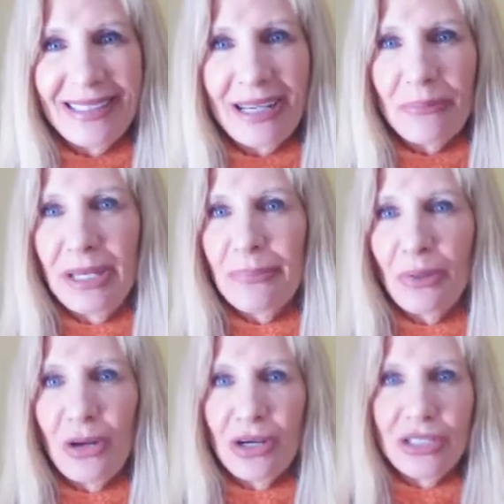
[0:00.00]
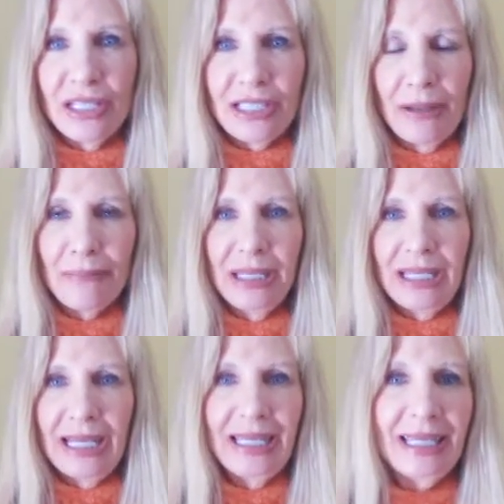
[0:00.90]
Some people are just
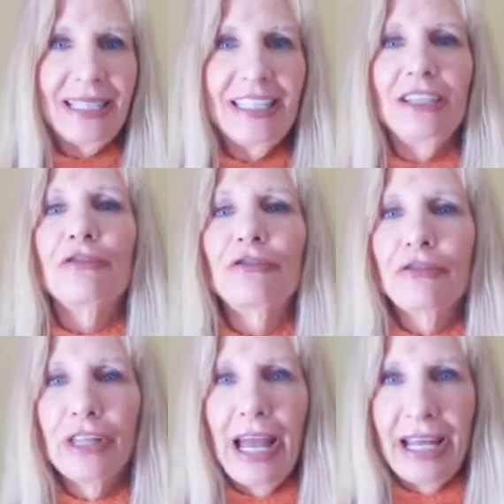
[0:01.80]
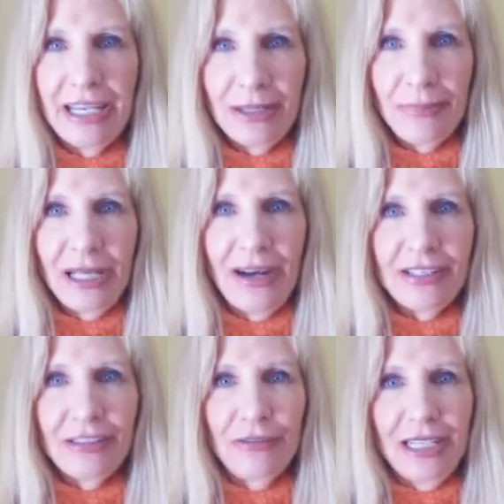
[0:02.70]
completely deflated
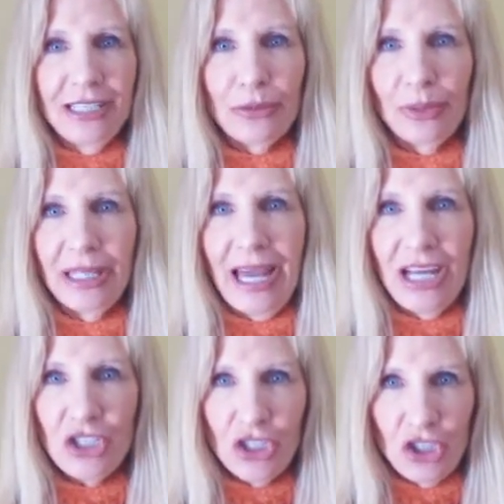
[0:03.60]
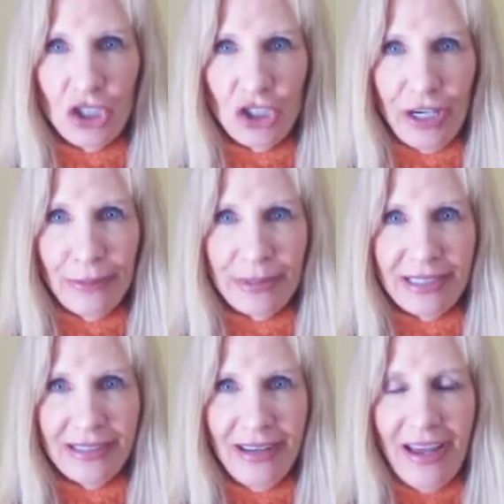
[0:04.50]
because of these relationships.